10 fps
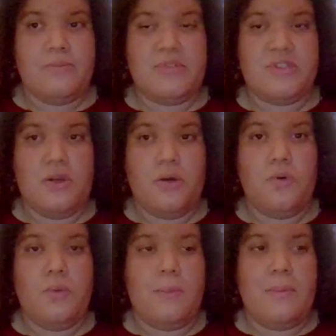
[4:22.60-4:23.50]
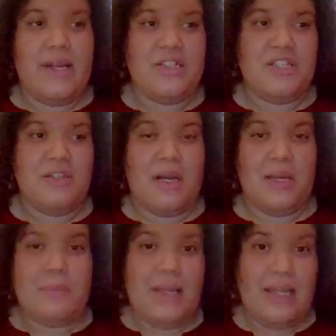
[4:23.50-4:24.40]
So managing
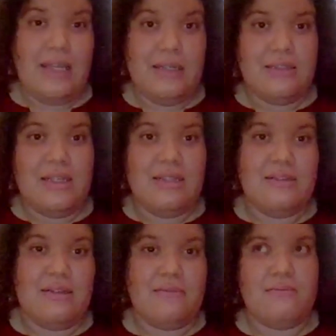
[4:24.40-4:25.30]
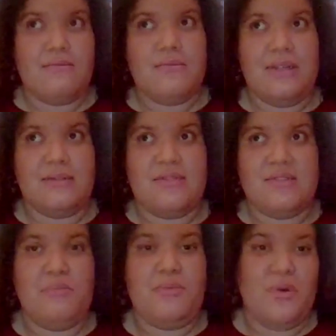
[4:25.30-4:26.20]
my pain in a
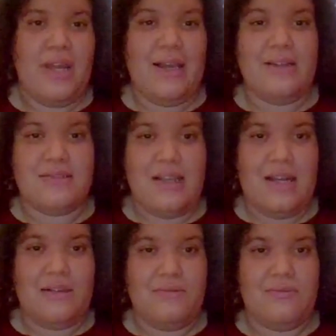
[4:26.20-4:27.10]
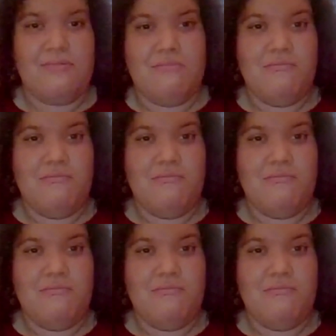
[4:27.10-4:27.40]
simple way, as kind of